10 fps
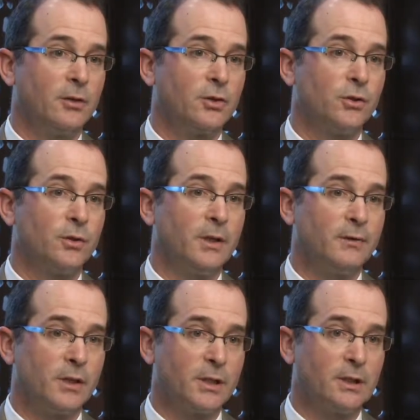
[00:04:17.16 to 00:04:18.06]
So it
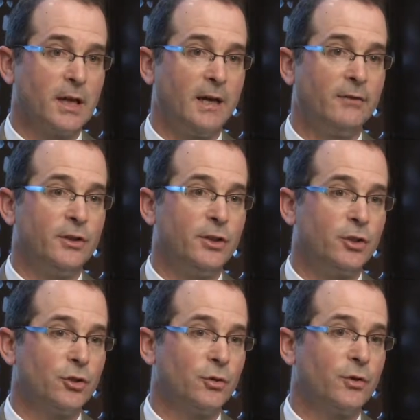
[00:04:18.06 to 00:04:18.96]
gives us a lot of
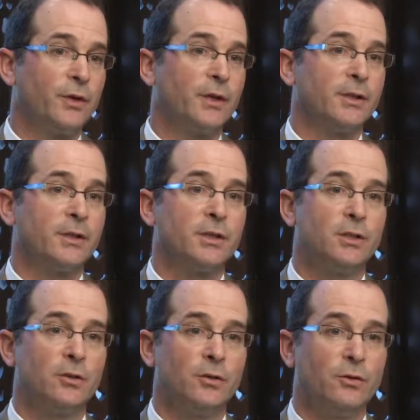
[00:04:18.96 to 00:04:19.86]
additional things
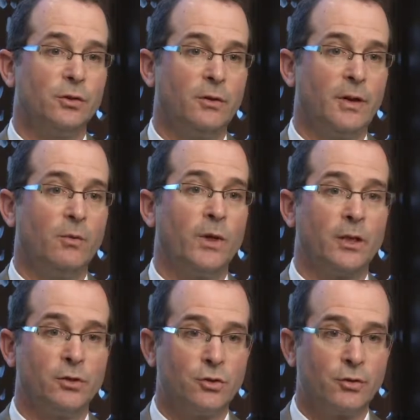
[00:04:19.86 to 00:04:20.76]
that we
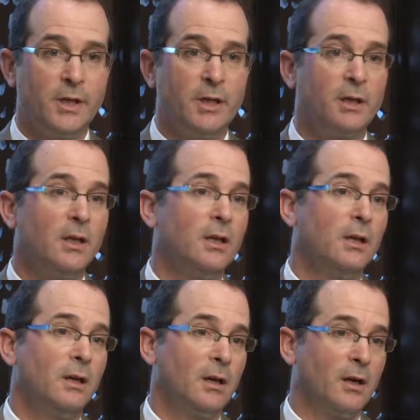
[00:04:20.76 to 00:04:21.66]
can treat
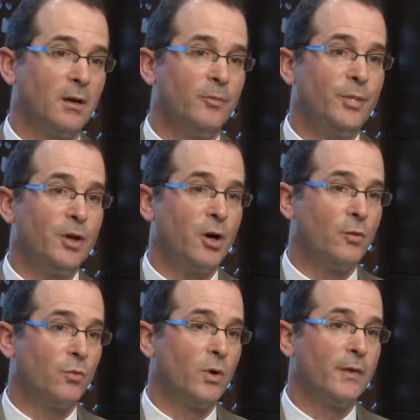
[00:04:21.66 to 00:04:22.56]

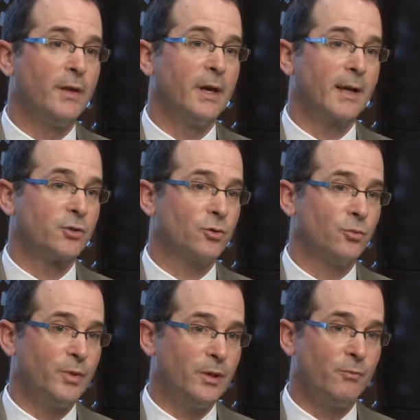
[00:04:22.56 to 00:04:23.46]
beyond what the external
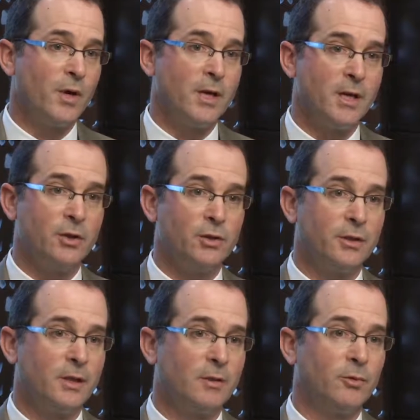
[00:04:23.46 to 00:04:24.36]
beam radiation
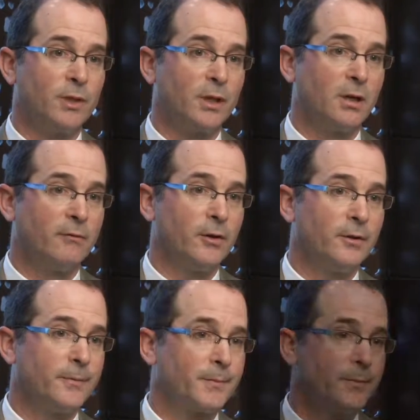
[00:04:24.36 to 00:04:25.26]
is able to cover.